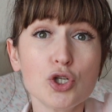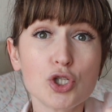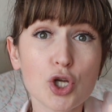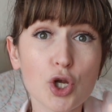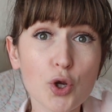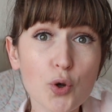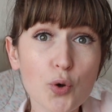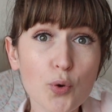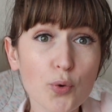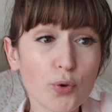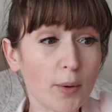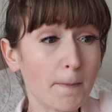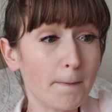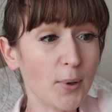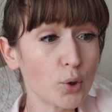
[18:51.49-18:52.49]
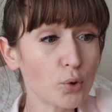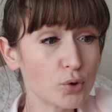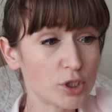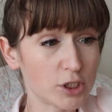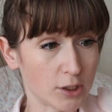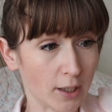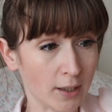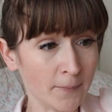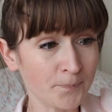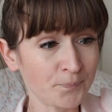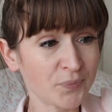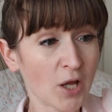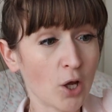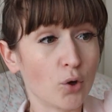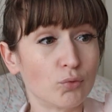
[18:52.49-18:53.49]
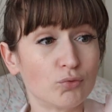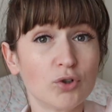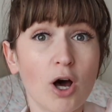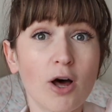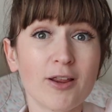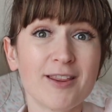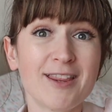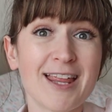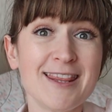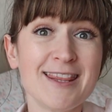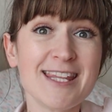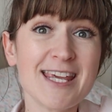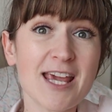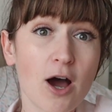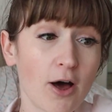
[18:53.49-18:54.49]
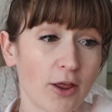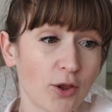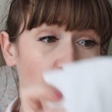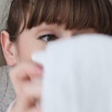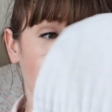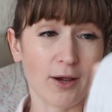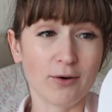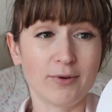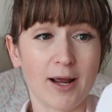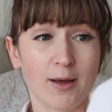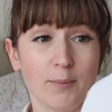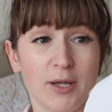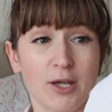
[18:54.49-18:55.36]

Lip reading: to the booster rather than the other way around,